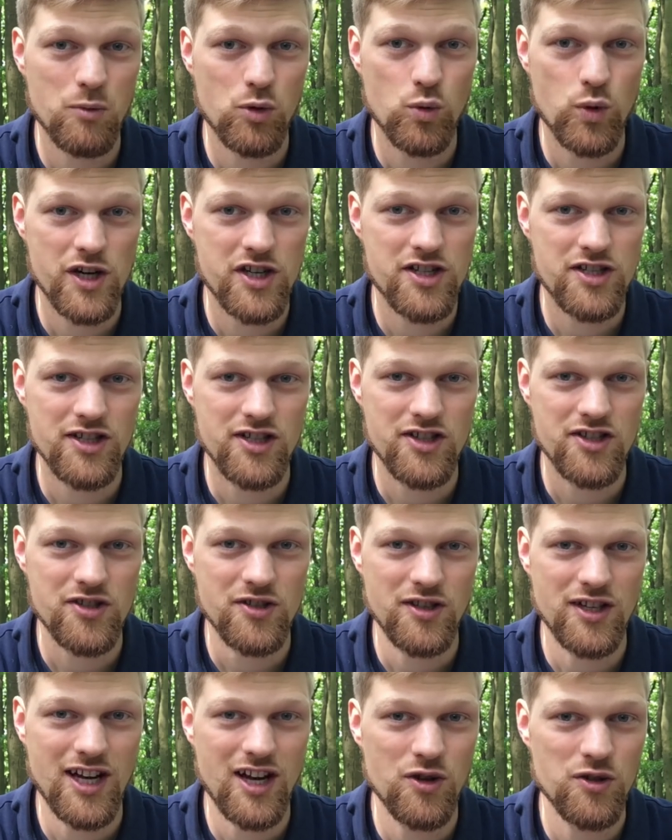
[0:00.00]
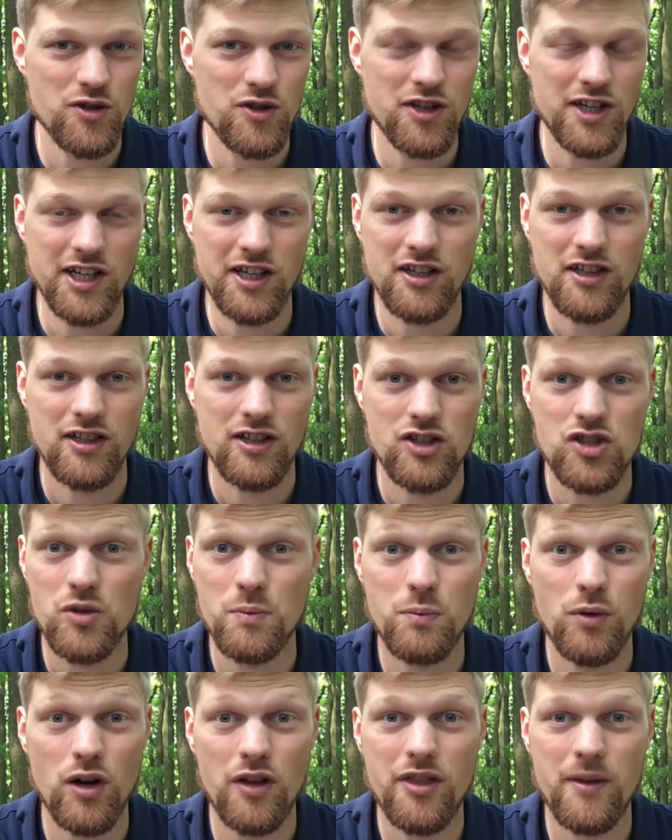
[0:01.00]
them questions on how you can
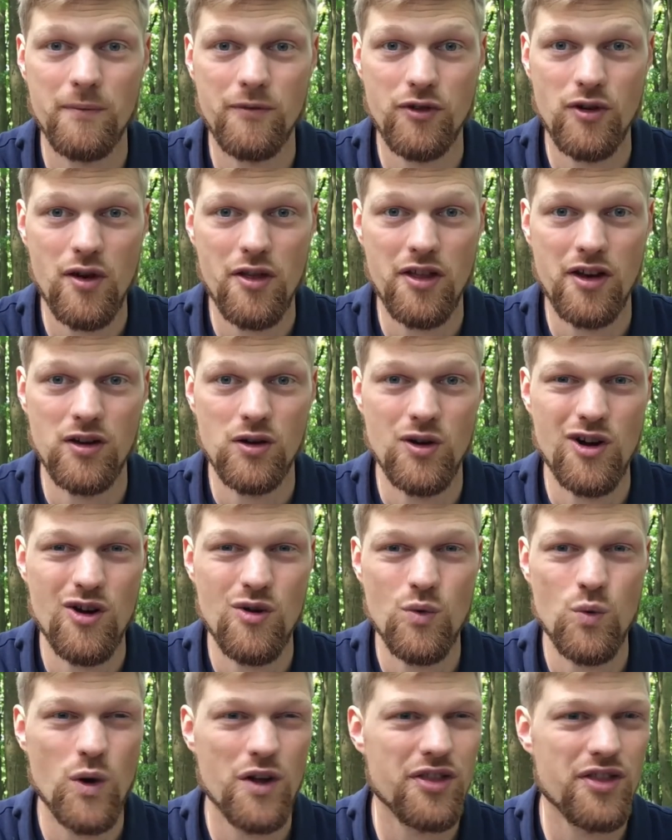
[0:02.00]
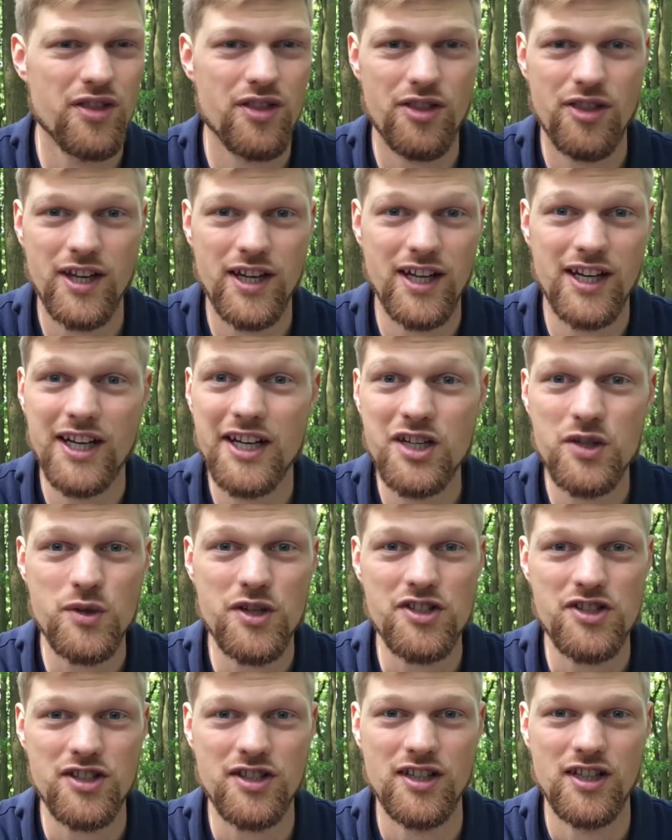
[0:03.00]
support them further, or what they are
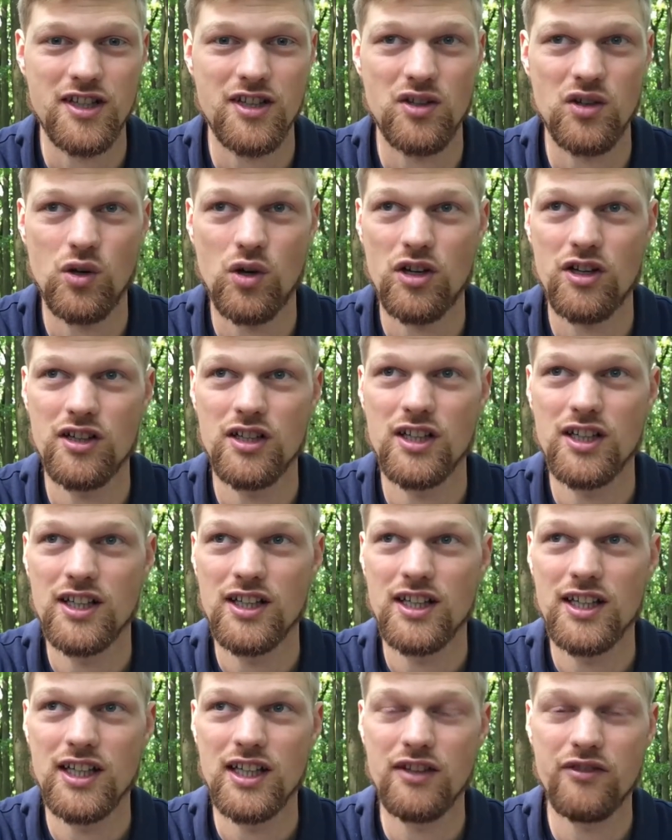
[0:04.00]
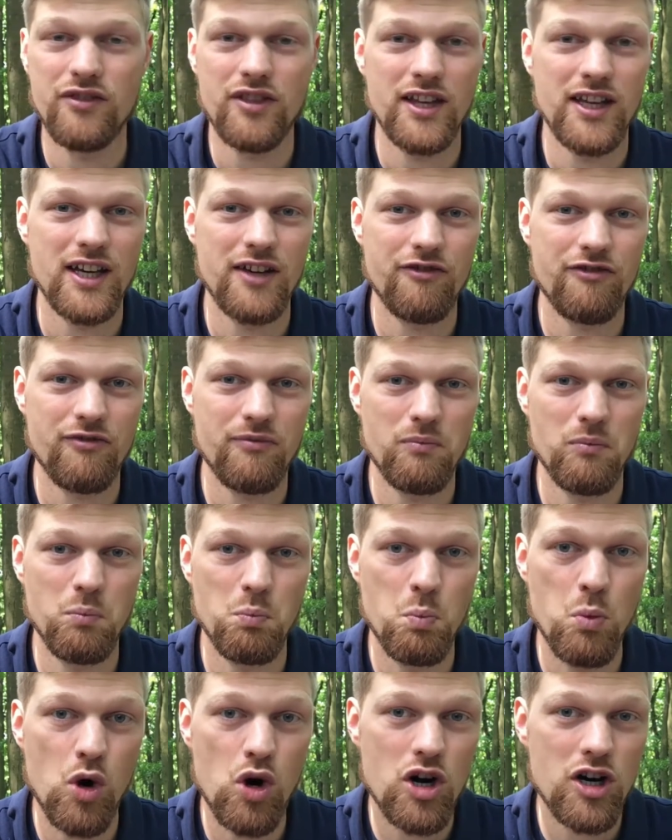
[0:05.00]
interested in, or if they have
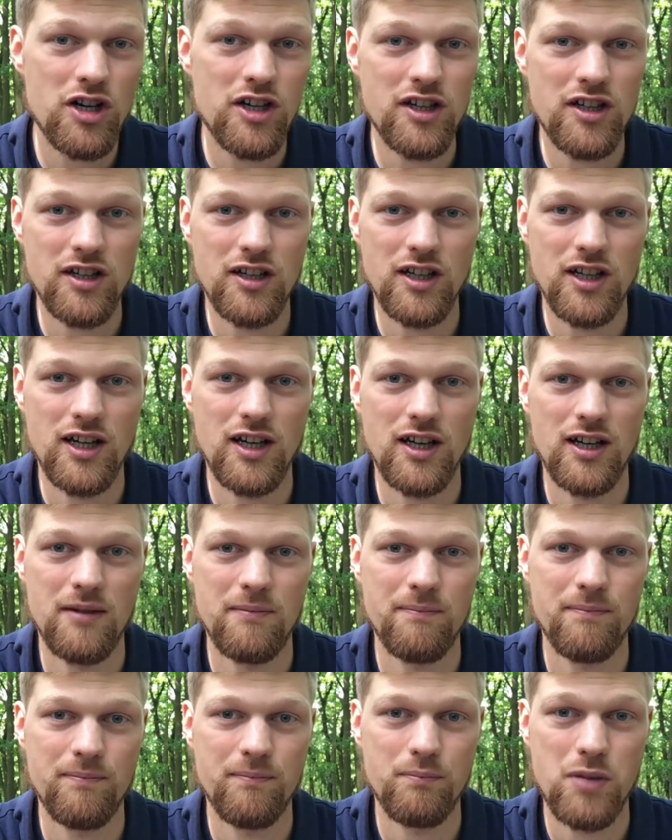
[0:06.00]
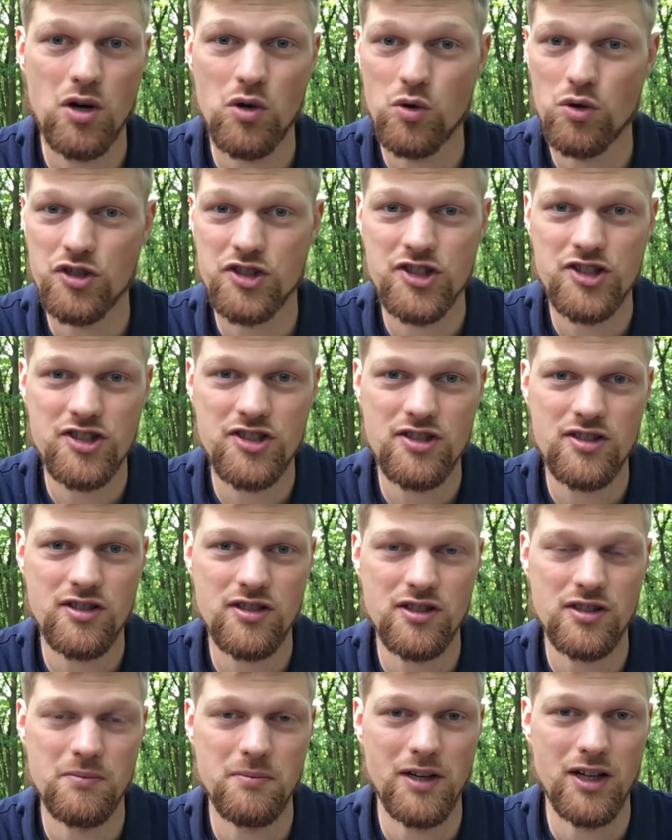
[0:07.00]
more
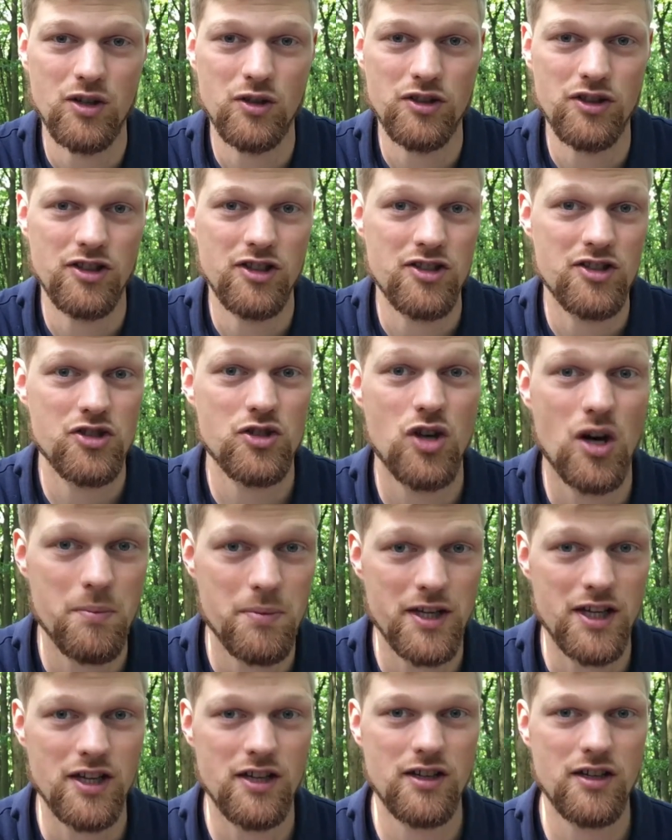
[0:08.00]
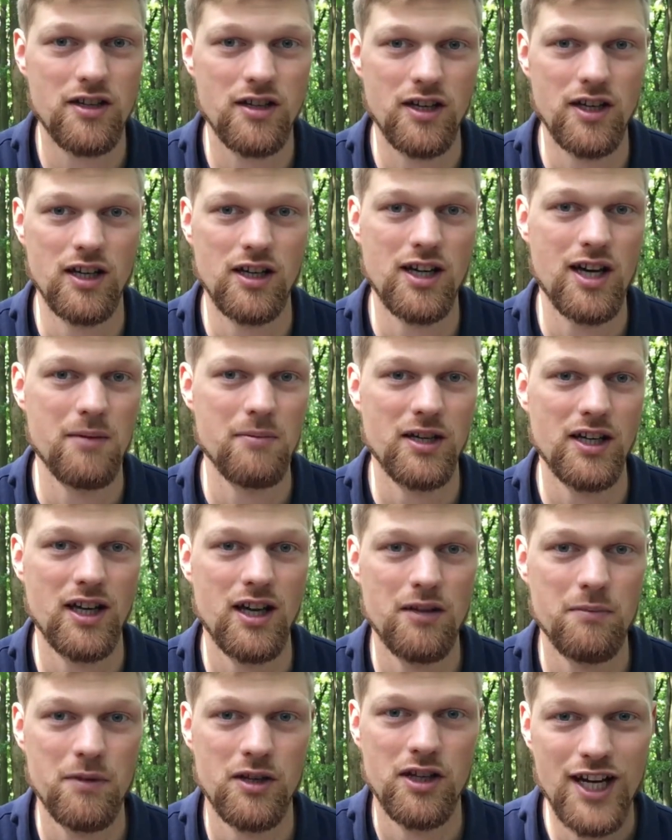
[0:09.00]
posts about this topic
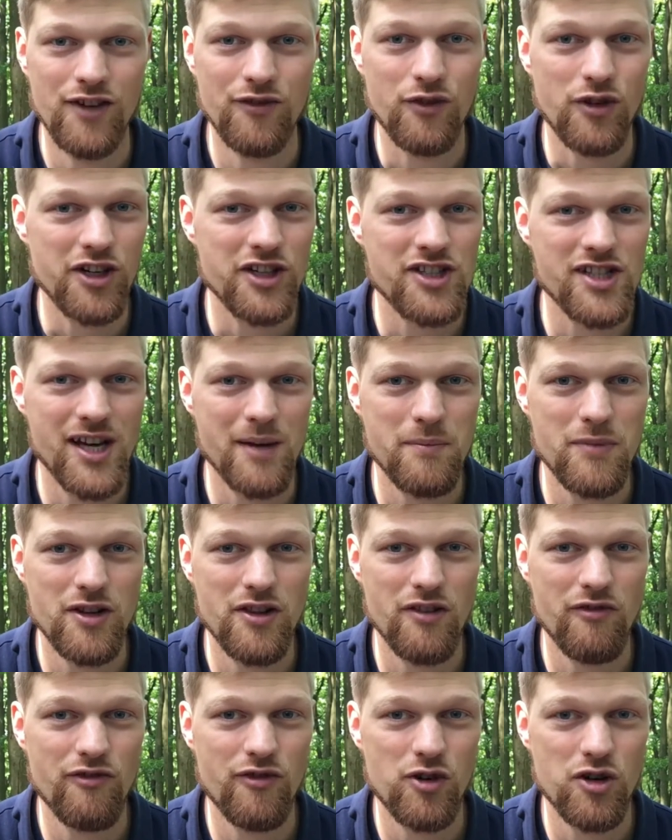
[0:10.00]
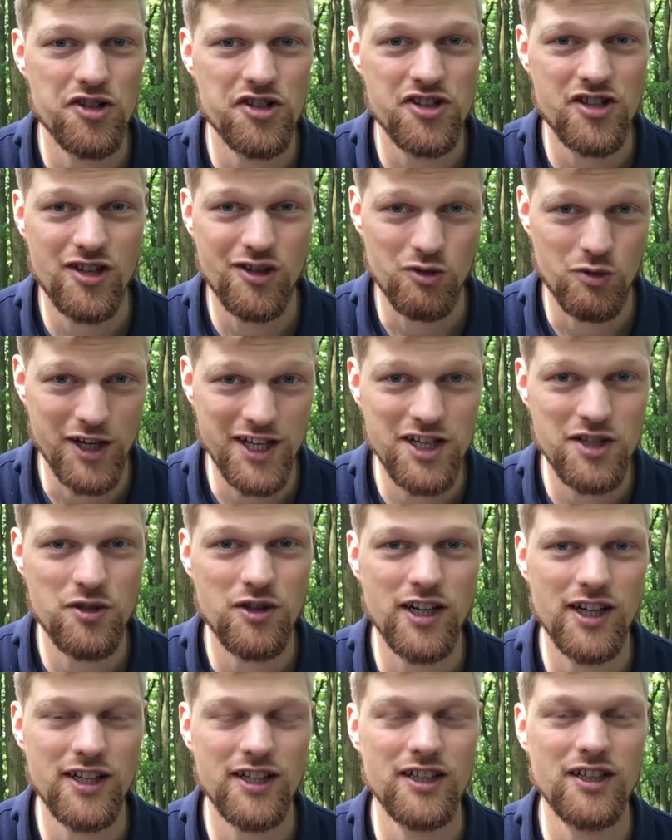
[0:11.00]
coming up. For example, the first
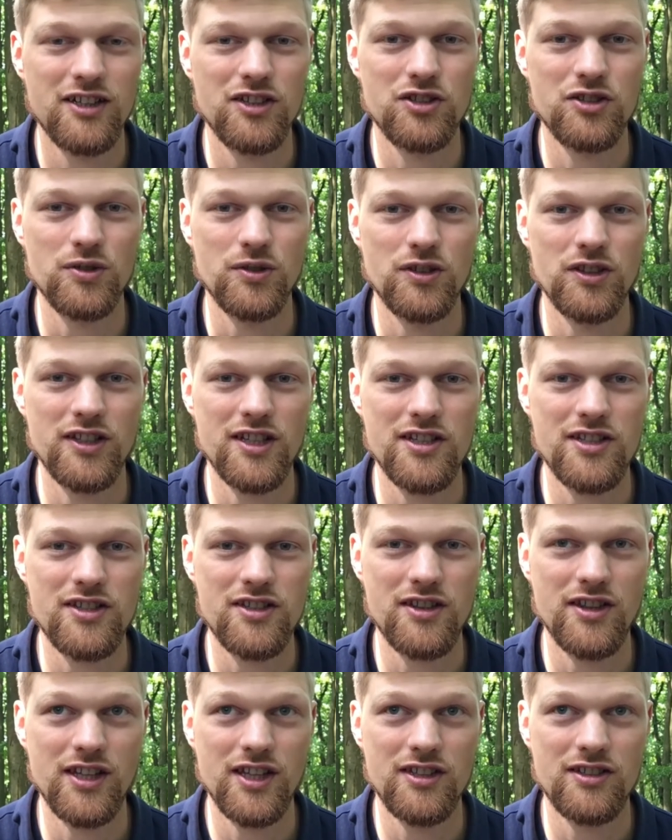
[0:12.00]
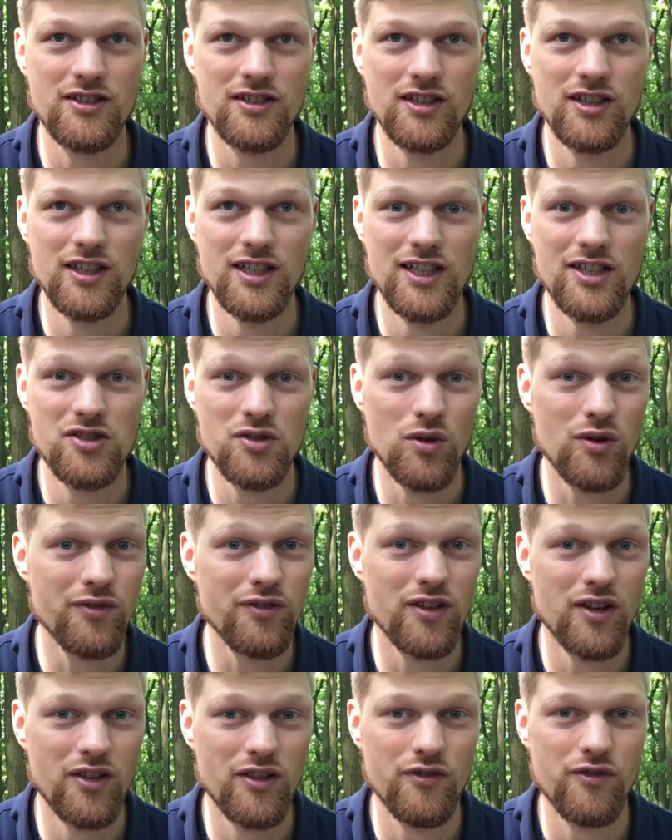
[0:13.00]
radio guy told us that he's
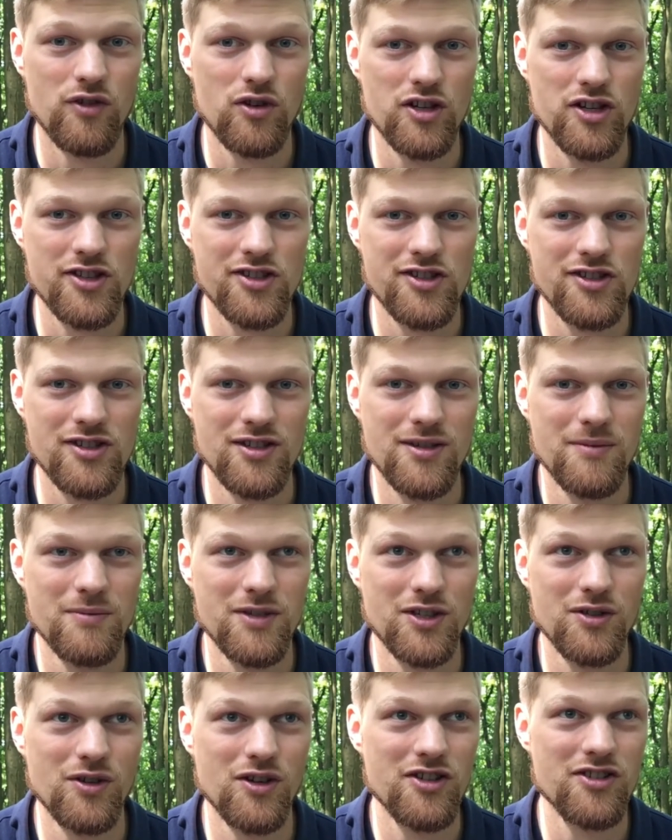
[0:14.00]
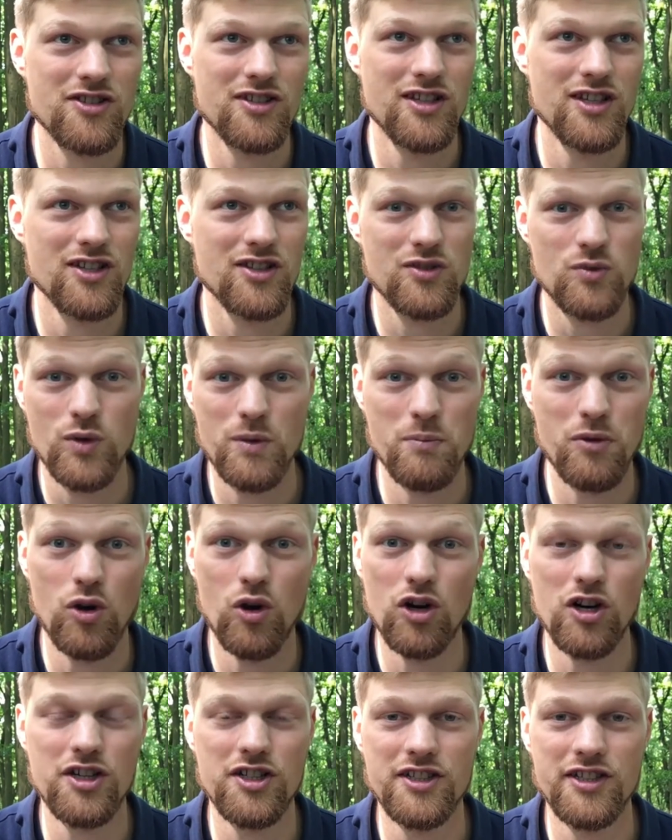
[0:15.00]
often in the forest because he is
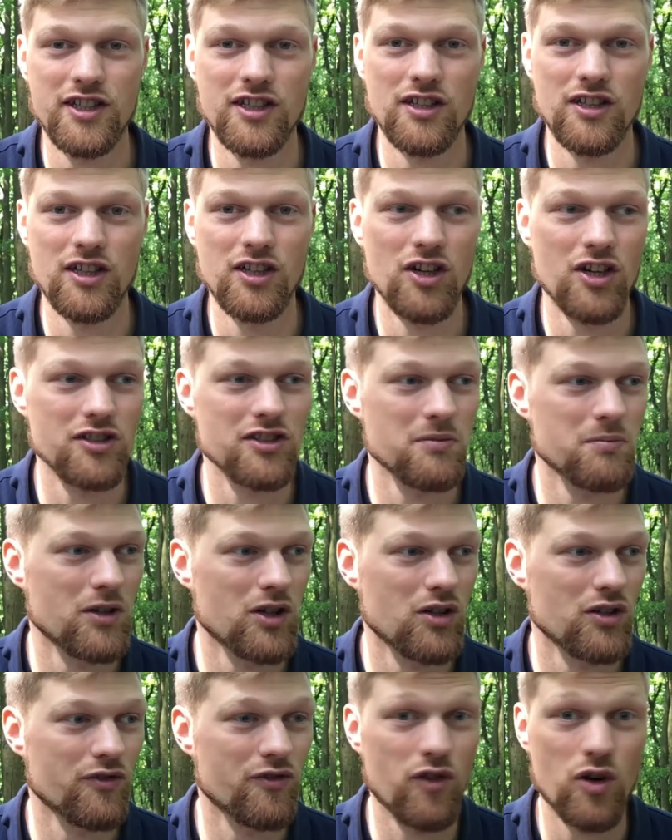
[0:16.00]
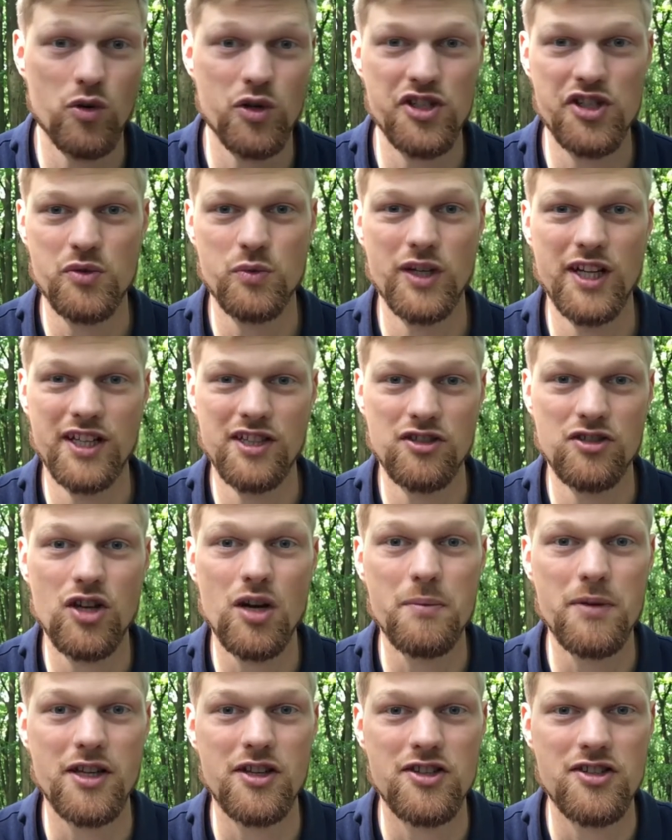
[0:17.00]
reporting a lot about forest-related
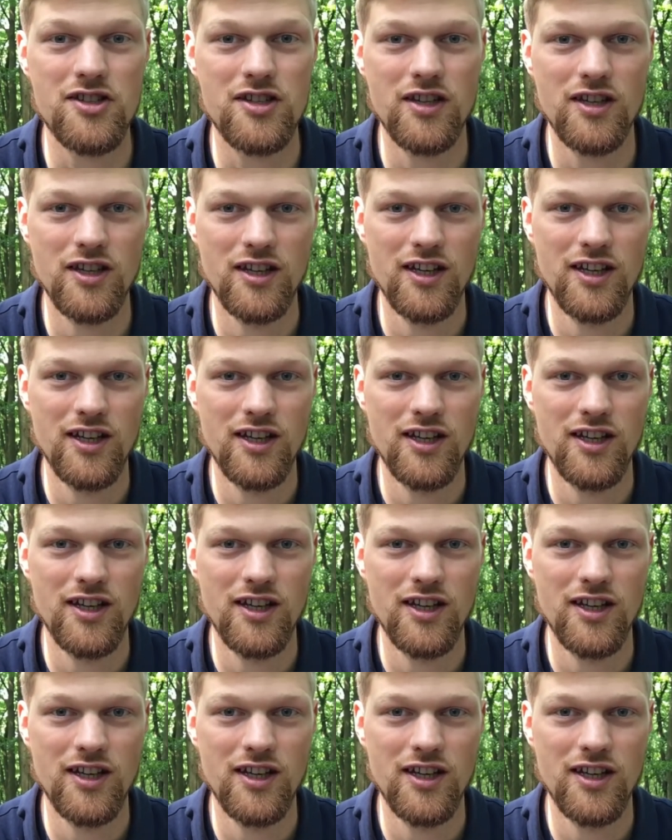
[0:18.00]
topics.